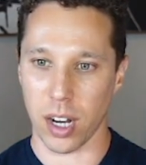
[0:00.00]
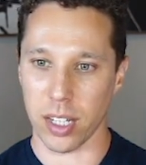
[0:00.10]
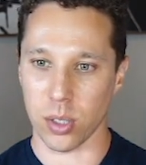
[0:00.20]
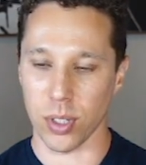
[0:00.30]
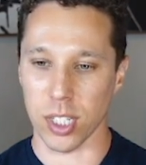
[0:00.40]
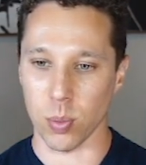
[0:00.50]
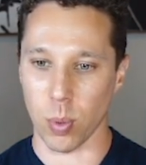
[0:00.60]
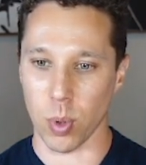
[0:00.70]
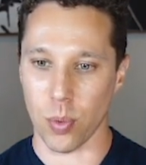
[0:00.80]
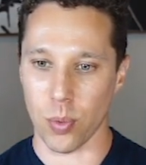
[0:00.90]
So this is
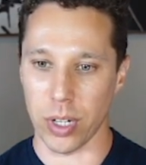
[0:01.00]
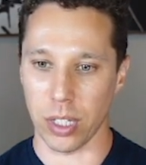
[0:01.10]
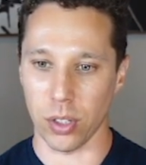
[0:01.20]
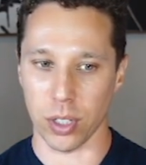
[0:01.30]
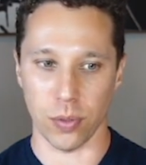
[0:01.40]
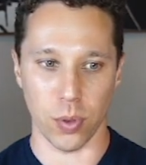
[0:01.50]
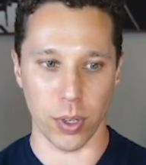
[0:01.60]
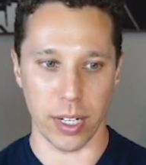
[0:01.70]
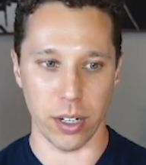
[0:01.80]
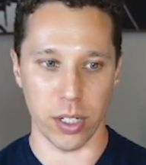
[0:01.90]
what we're really looking
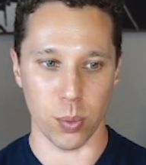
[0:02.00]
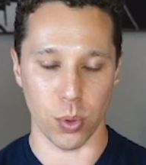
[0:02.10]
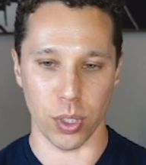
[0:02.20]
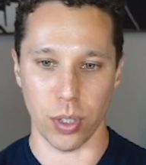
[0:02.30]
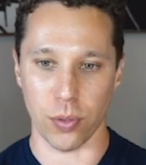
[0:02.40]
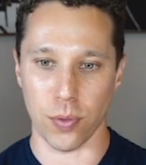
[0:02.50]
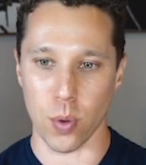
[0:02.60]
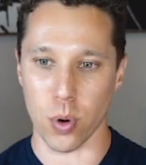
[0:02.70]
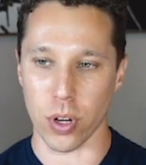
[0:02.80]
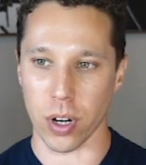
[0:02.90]
for here, is we're looking
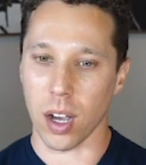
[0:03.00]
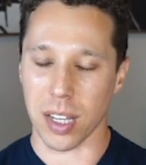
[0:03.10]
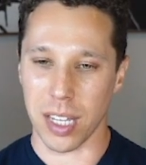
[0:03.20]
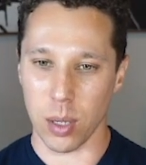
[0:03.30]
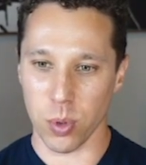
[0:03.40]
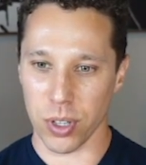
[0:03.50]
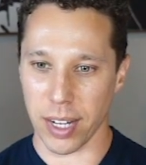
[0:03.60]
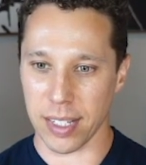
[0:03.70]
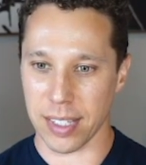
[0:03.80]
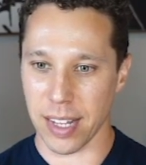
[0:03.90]
for a keyword
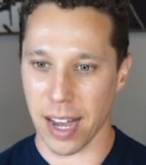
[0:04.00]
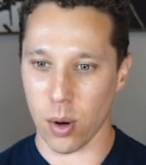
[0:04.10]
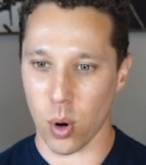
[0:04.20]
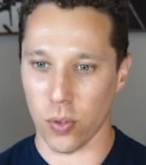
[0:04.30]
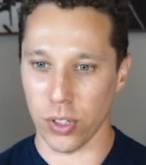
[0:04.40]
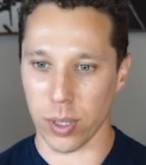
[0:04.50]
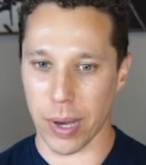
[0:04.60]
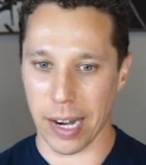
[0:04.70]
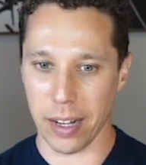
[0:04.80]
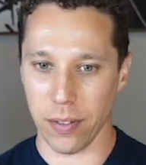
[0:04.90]
that is not overly
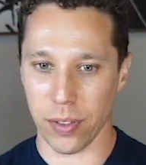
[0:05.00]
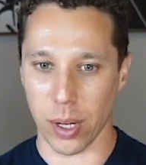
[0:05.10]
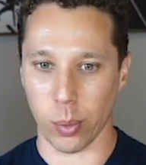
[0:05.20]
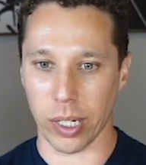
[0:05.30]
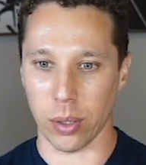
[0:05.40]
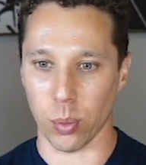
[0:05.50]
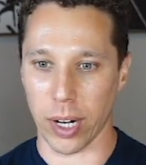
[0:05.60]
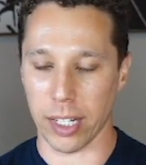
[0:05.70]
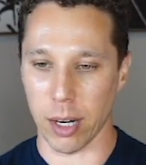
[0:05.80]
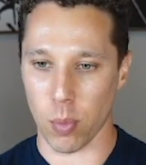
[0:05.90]
competitive that we can
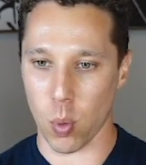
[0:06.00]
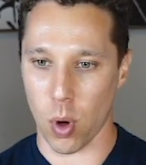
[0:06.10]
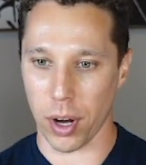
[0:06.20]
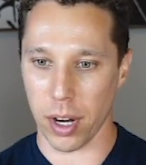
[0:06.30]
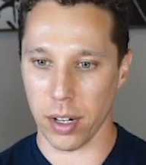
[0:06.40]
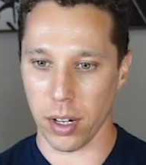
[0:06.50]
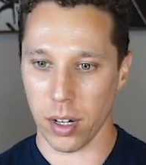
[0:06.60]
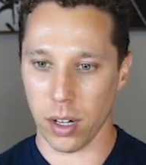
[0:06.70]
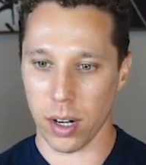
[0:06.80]
rank number one on